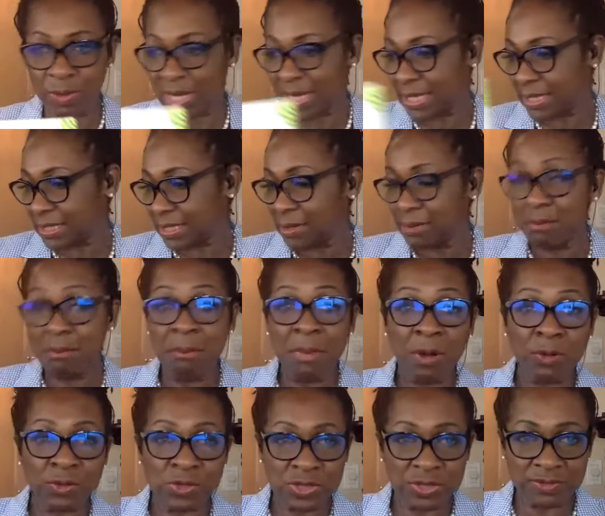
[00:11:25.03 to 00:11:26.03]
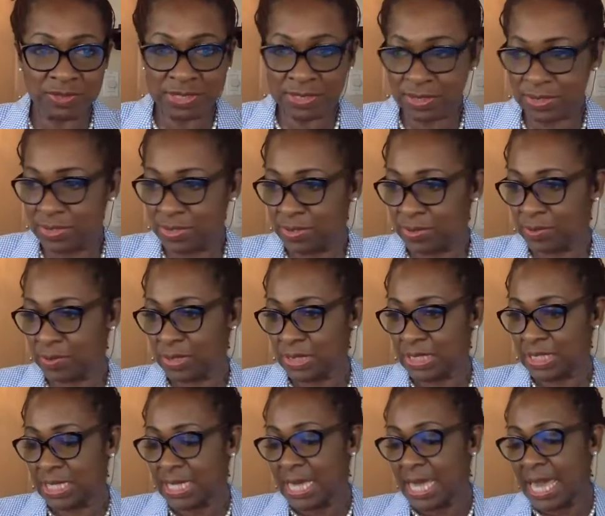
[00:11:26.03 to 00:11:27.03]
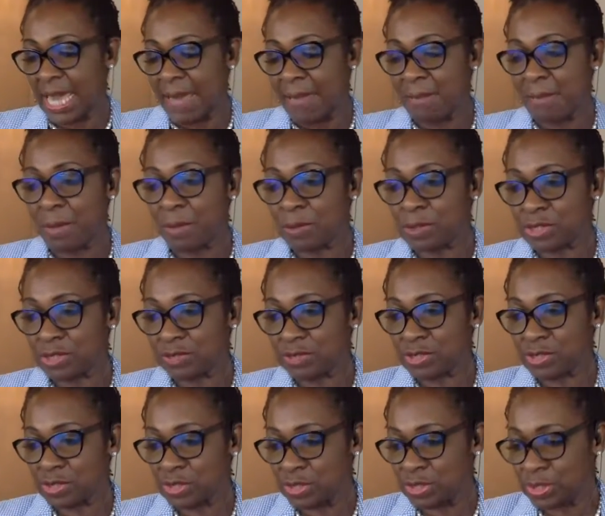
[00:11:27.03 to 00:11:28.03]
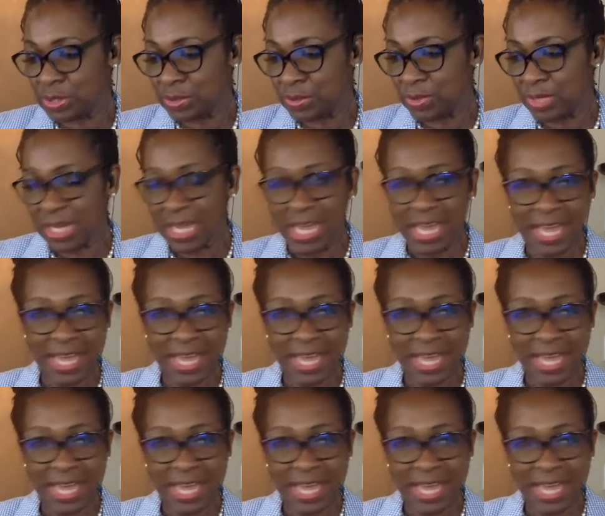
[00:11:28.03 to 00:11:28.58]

right. Most of us do. Most of us do.